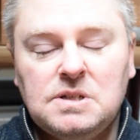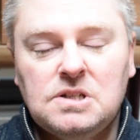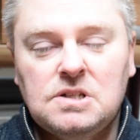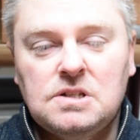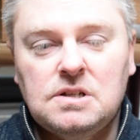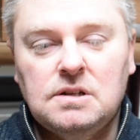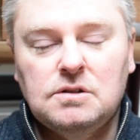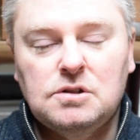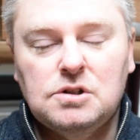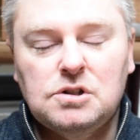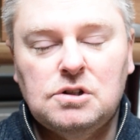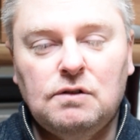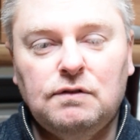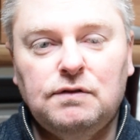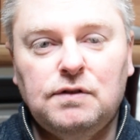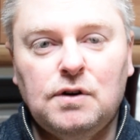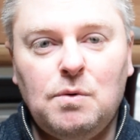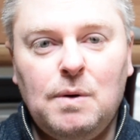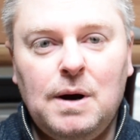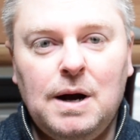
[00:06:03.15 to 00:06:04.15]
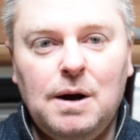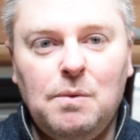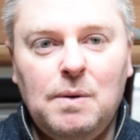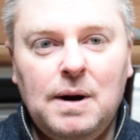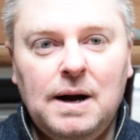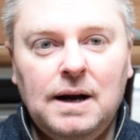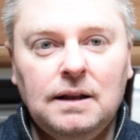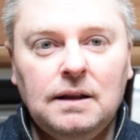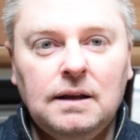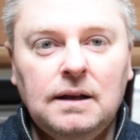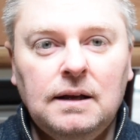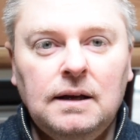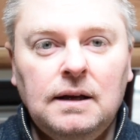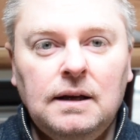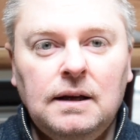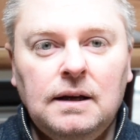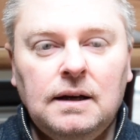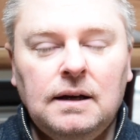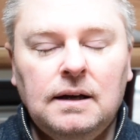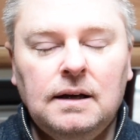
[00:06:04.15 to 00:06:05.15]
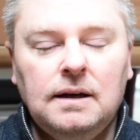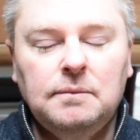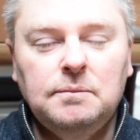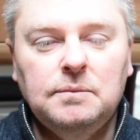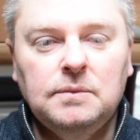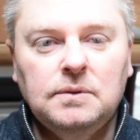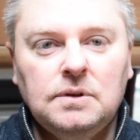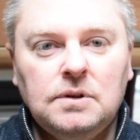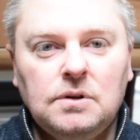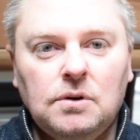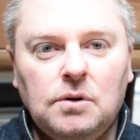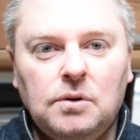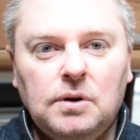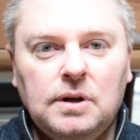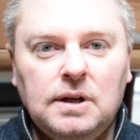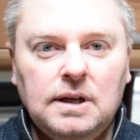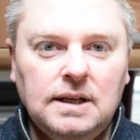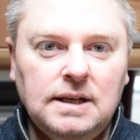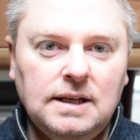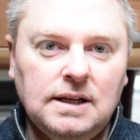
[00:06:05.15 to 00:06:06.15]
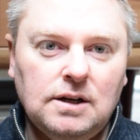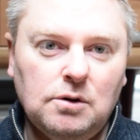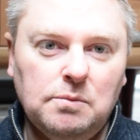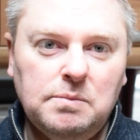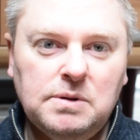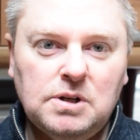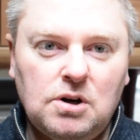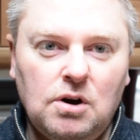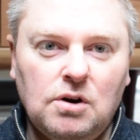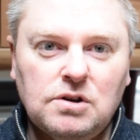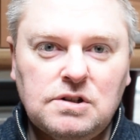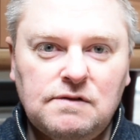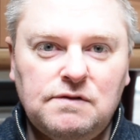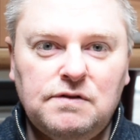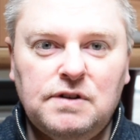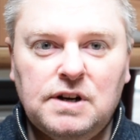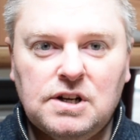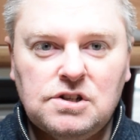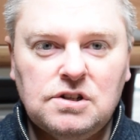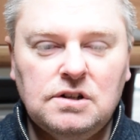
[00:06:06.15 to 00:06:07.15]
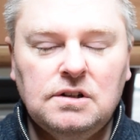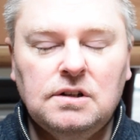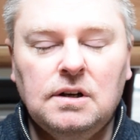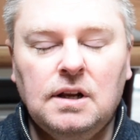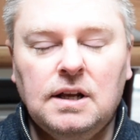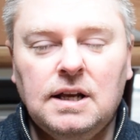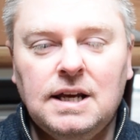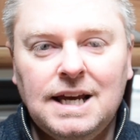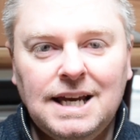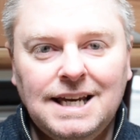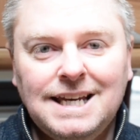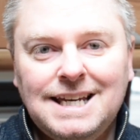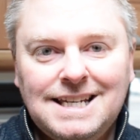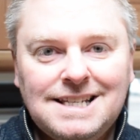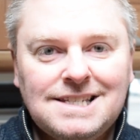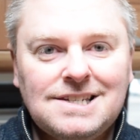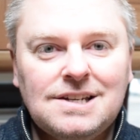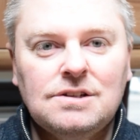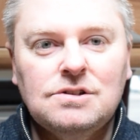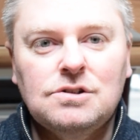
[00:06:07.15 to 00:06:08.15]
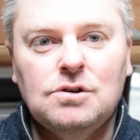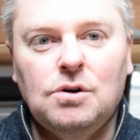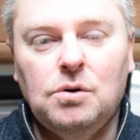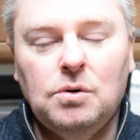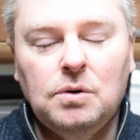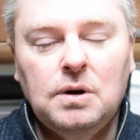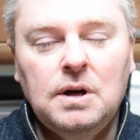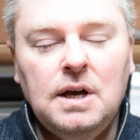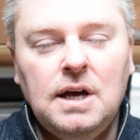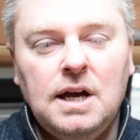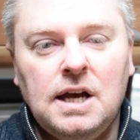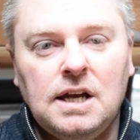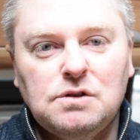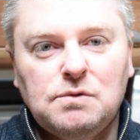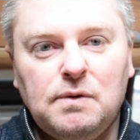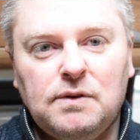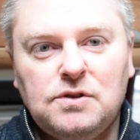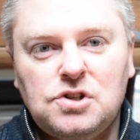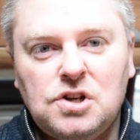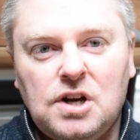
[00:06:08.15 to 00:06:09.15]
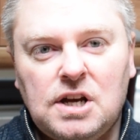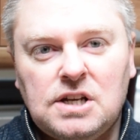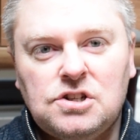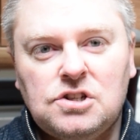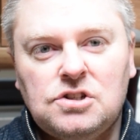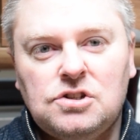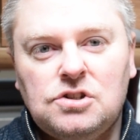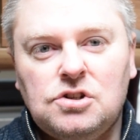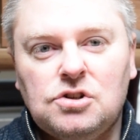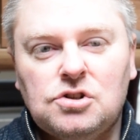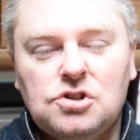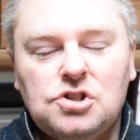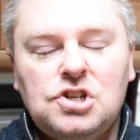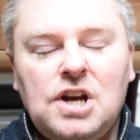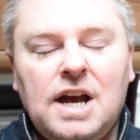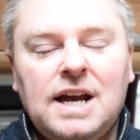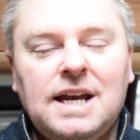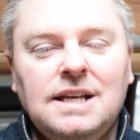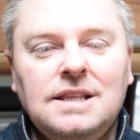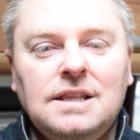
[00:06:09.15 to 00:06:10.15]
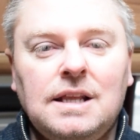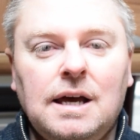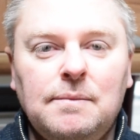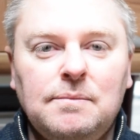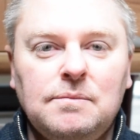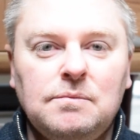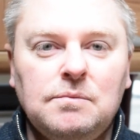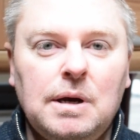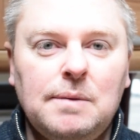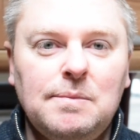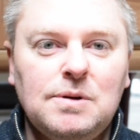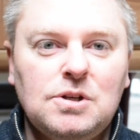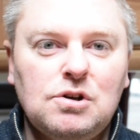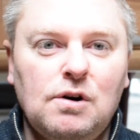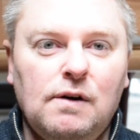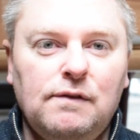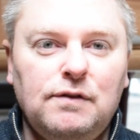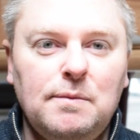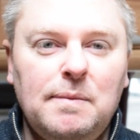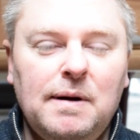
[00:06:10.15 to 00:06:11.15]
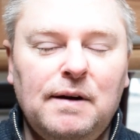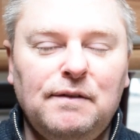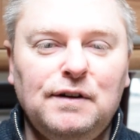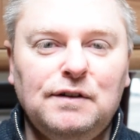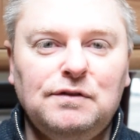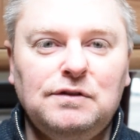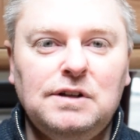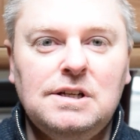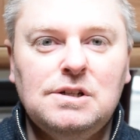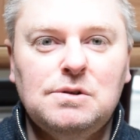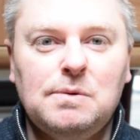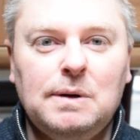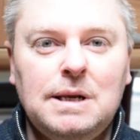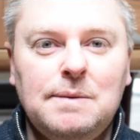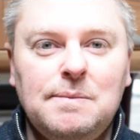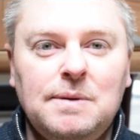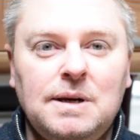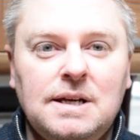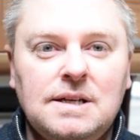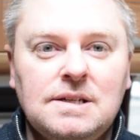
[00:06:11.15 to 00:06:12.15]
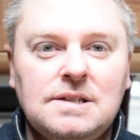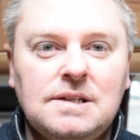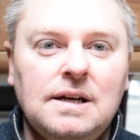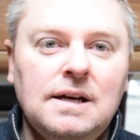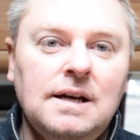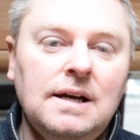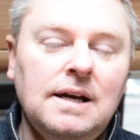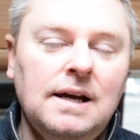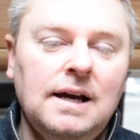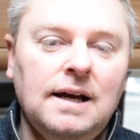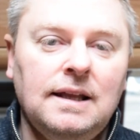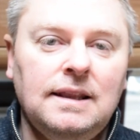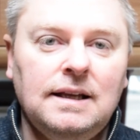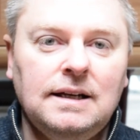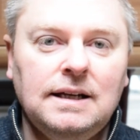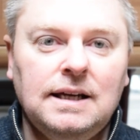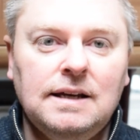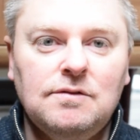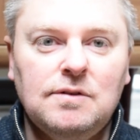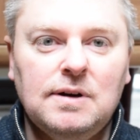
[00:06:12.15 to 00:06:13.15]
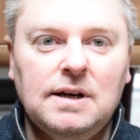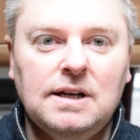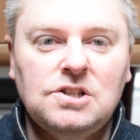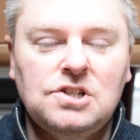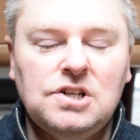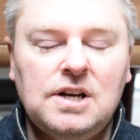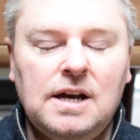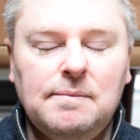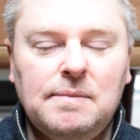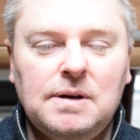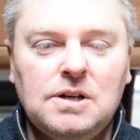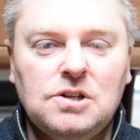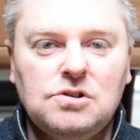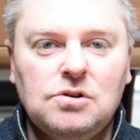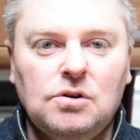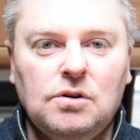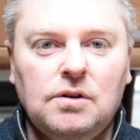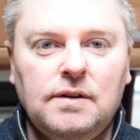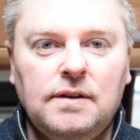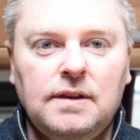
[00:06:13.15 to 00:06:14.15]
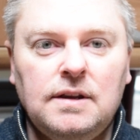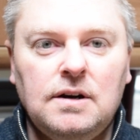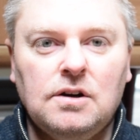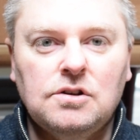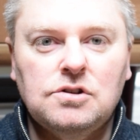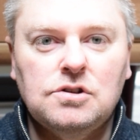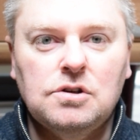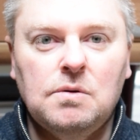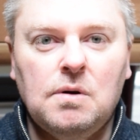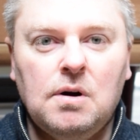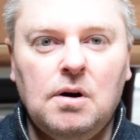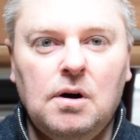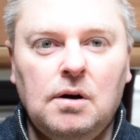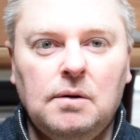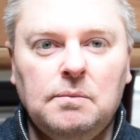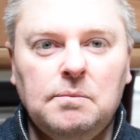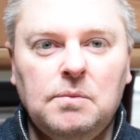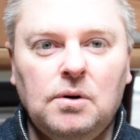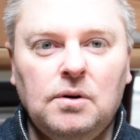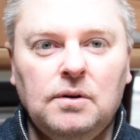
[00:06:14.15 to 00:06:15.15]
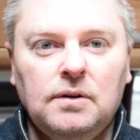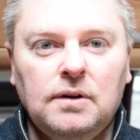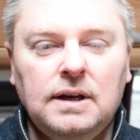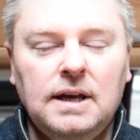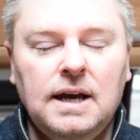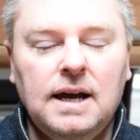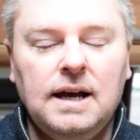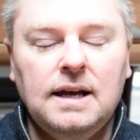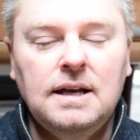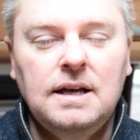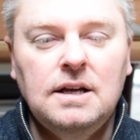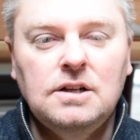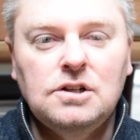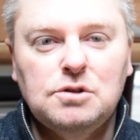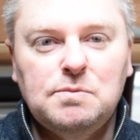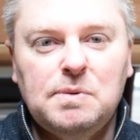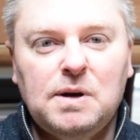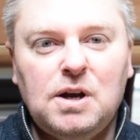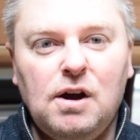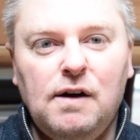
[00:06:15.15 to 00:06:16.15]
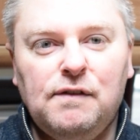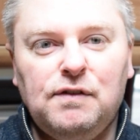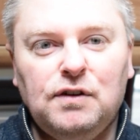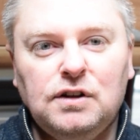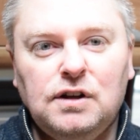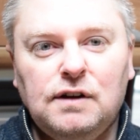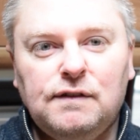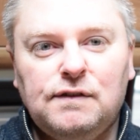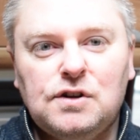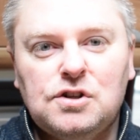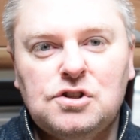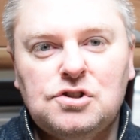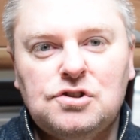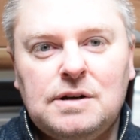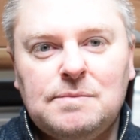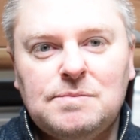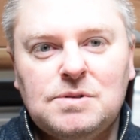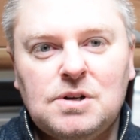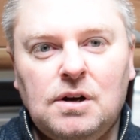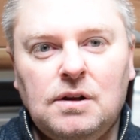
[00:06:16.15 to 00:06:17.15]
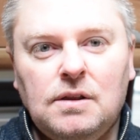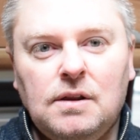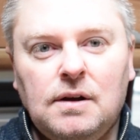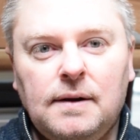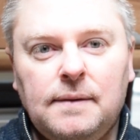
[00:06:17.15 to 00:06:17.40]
stood for quite a while, you know, and it could be causing friction and heat. So it's worth just checking them, maybe tow for about 15-20 minutes and then give it a check, make sure that they're not too hot. But yeah, just be careful on your first strips out there.